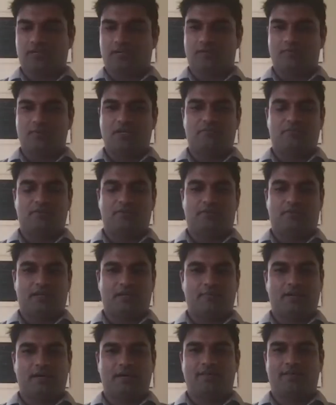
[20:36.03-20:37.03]
And I mean, if you think
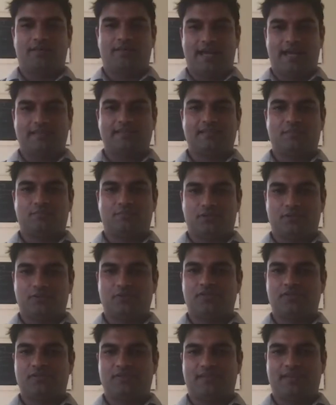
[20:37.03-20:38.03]
about it, that's the
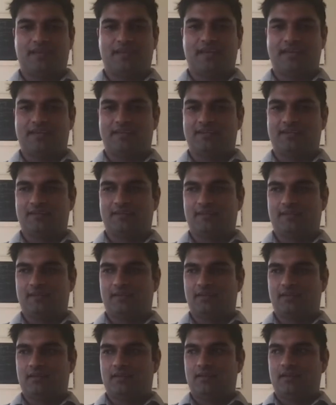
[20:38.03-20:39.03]
person that
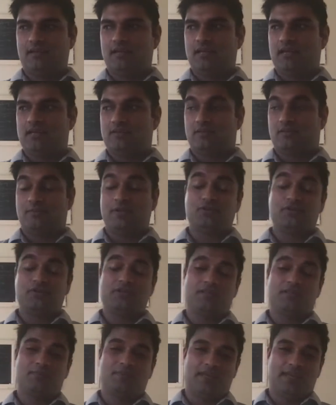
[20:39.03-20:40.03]
especially in
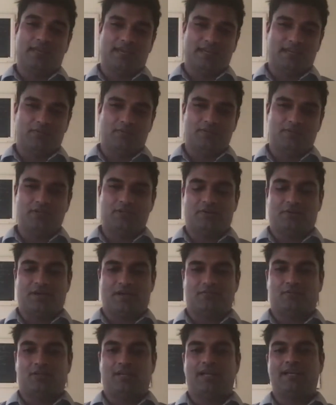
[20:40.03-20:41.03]
the beginning when you don't
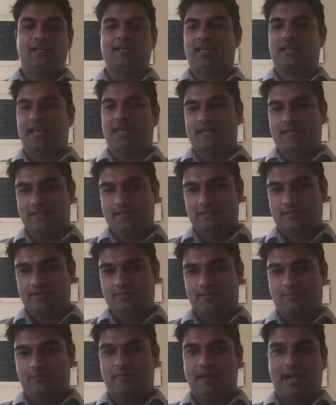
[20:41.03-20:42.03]
have a lot of data
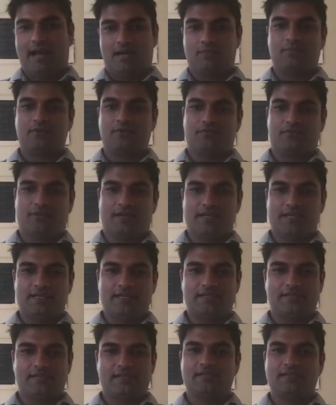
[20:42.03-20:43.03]
to back up your
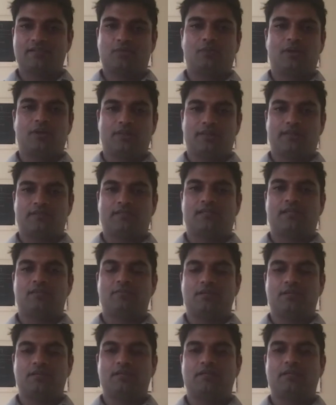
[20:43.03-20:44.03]
findings, is the one that's going to
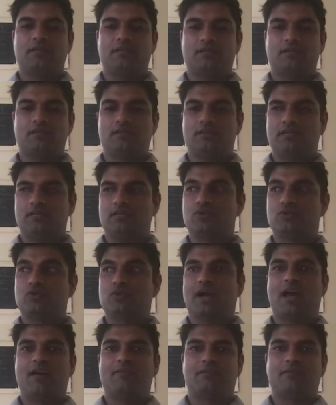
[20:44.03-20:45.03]
be the, the
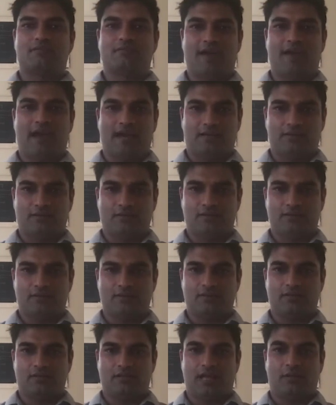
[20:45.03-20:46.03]
driving factor
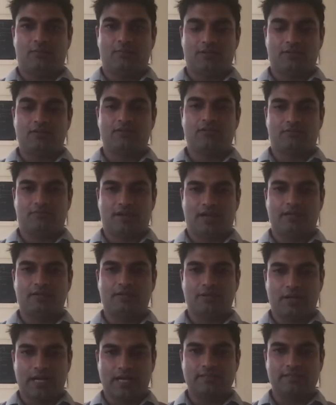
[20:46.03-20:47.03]
in helping you define
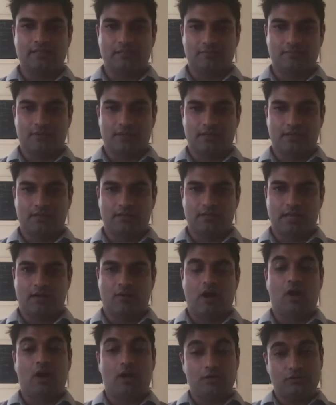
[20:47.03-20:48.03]
your ICP. Now,
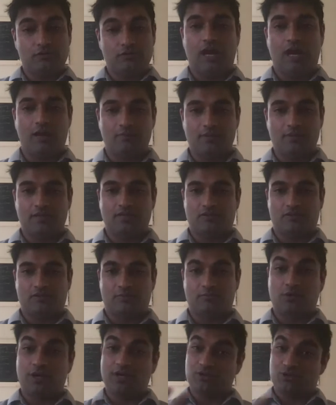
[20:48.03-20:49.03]
our job is to
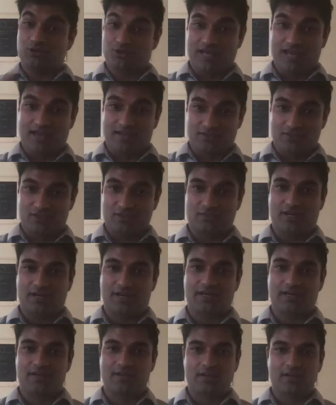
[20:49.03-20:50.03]
pressure test,
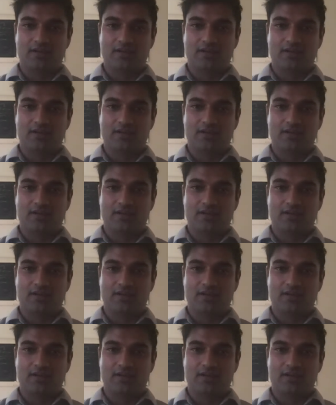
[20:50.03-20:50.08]
right?